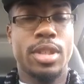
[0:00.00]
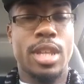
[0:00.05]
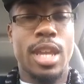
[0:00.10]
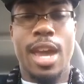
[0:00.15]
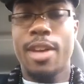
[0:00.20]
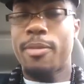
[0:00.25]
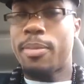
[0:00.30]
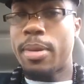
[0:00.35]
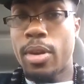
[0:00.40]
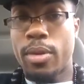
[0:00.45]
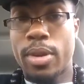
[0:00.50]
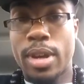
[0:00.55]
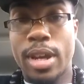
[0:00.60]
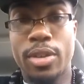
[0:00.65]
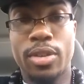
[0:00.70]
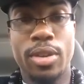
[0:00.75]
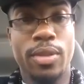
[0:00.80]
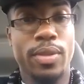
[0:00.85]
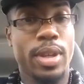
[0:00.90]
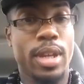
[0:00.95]
They have
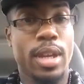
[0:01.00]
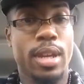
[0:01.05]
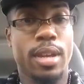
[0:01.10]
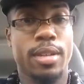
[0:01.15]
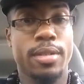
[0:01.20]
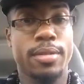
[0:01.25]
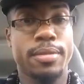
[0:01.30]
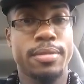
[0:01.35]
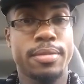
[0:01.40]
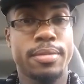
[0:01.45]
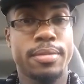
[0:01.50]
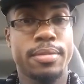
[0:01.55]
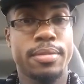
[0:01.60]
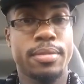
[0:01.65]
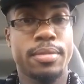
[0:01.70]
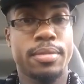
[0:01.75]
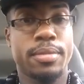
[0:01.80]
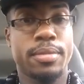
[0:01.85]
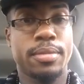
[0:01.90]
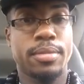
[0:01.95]
paradise every day.
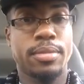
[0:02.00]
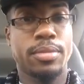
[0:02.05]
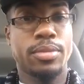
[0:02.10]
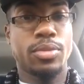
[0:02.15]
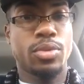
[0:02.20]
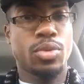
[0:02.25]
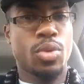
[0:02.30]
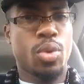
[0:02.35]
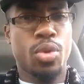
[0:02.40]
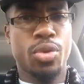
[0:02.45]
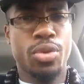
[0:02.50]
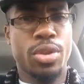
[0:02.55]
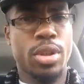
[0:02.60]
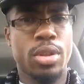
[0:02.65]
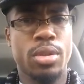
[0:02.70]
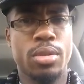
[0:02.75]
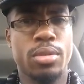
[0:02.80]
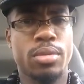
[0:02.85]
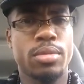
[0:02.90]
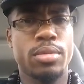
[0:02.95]
Of course
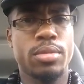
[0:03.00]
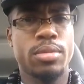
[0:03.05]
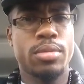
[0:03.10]
they do.